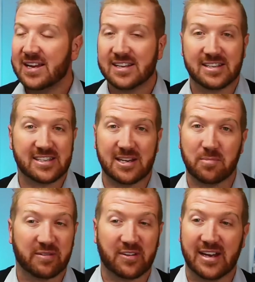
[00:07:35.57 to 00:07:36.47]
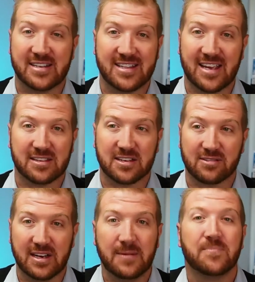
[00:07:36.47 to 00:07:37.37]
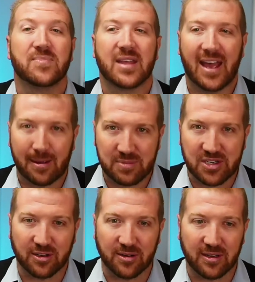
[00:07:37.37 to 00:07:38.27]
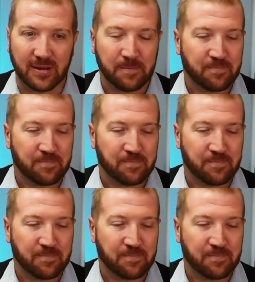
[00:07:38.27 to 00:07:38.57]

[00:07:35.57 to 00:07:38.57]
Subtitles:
simplified to the nth degree? Absolutely.